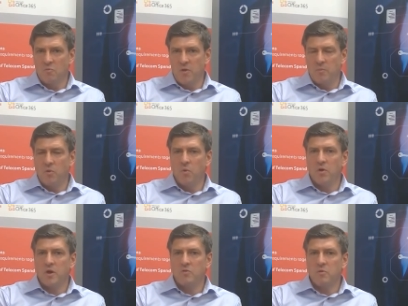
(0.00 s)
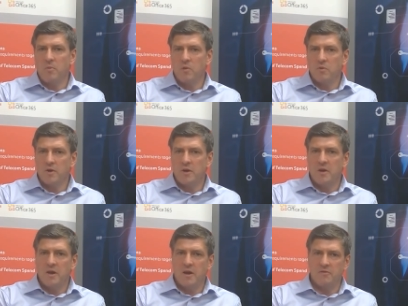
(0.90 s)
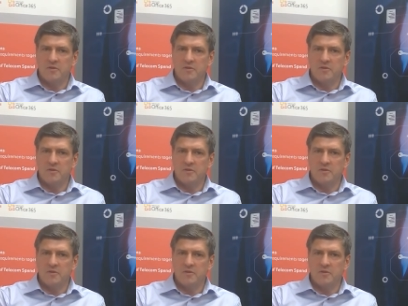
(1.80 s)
people working remotely have a